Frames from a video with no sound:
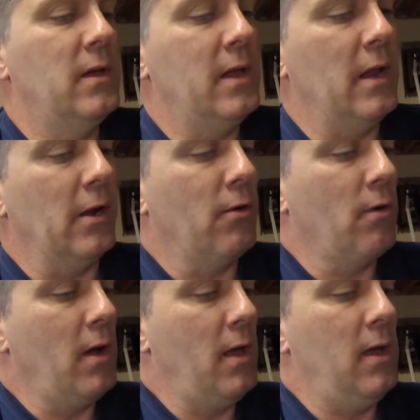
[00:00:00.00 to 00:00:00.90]
and a
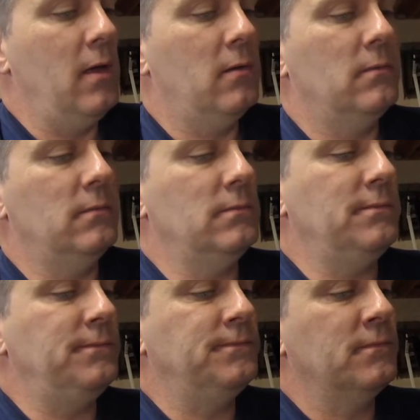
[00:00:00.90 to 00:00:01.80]
gray,
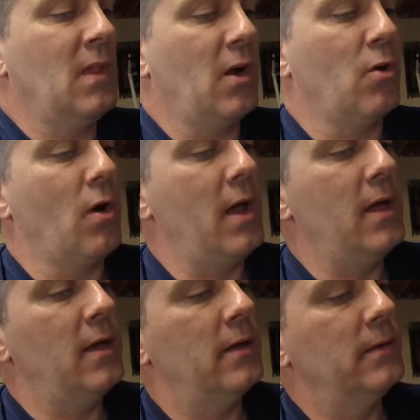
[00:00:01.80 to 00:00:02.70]
a
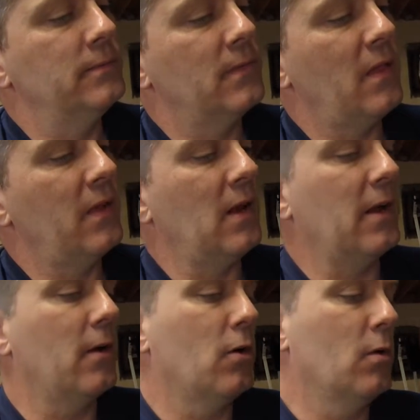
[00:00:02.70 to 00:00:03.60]
gray, I think like
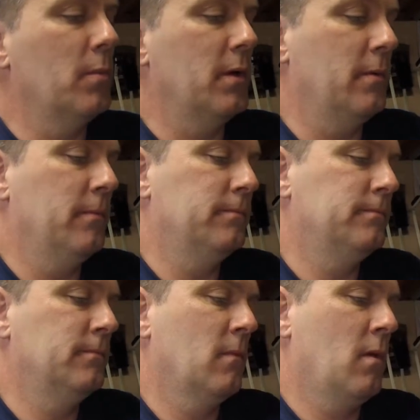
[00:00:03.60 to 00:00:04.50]
a urban
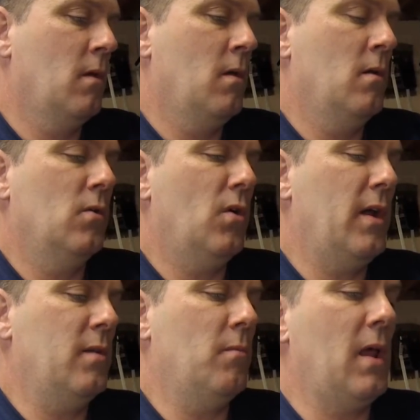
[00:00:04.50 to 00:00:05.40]

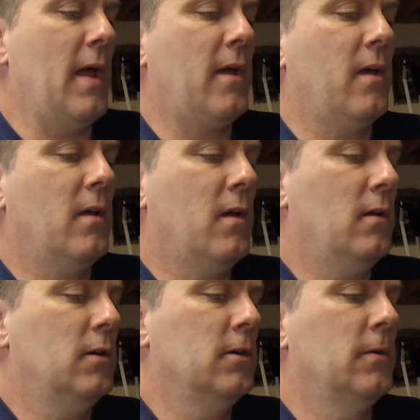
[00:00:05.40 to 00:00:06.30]
gray and black
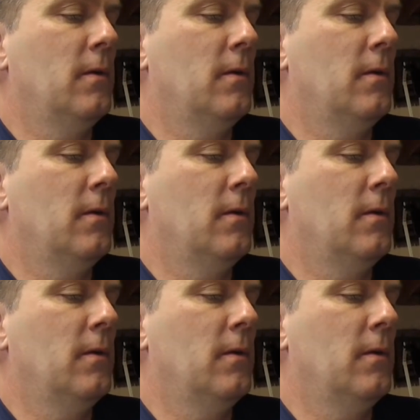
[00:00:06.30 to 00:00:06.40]
color.